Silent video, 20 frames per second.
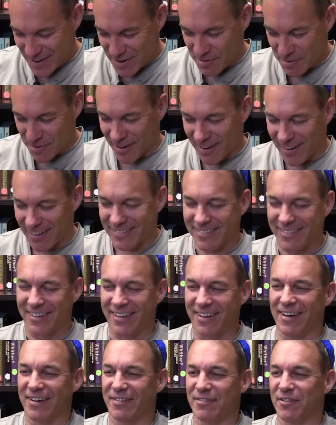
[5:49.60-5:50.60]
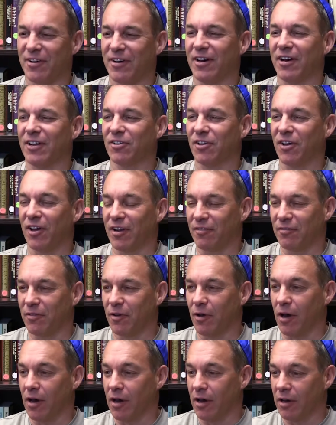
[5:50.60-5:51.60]
we also have uh, a lot of,
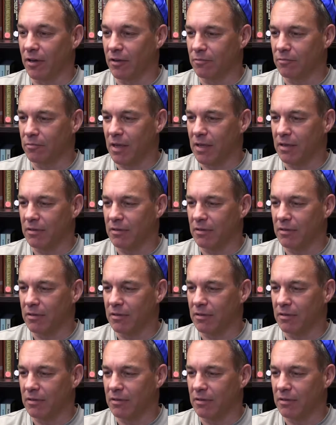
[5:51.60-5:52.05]
uh,